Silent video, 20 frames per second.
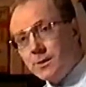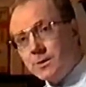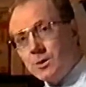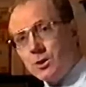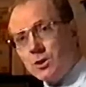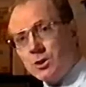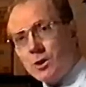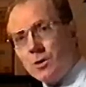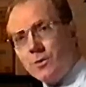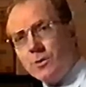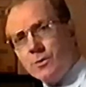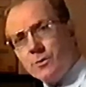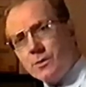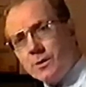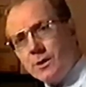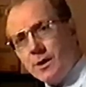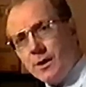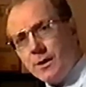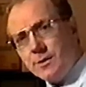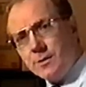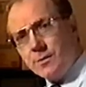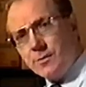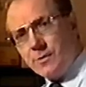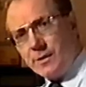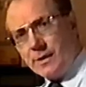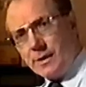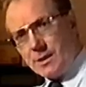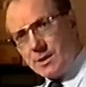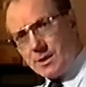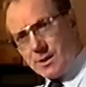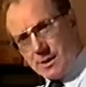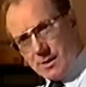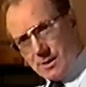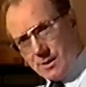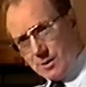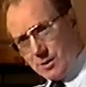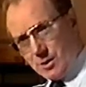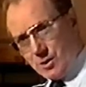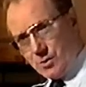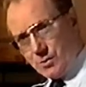to show you the kind of things
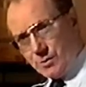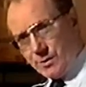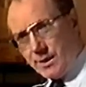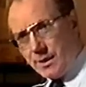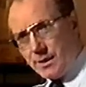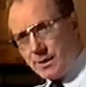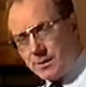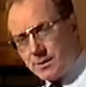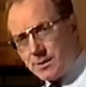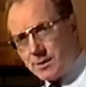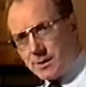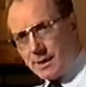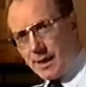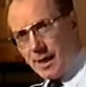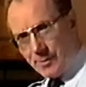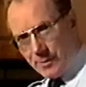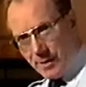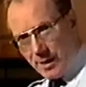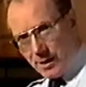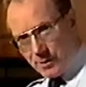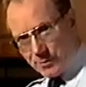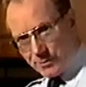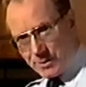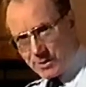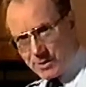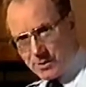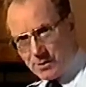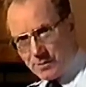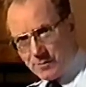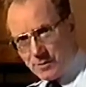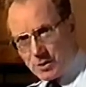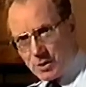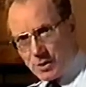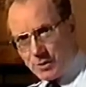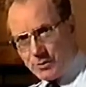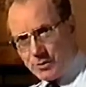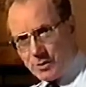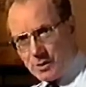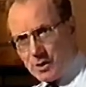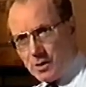that you'll need to carry out the service
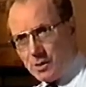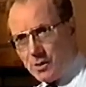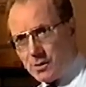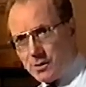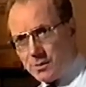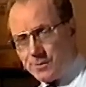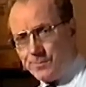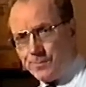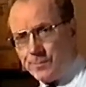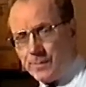on your car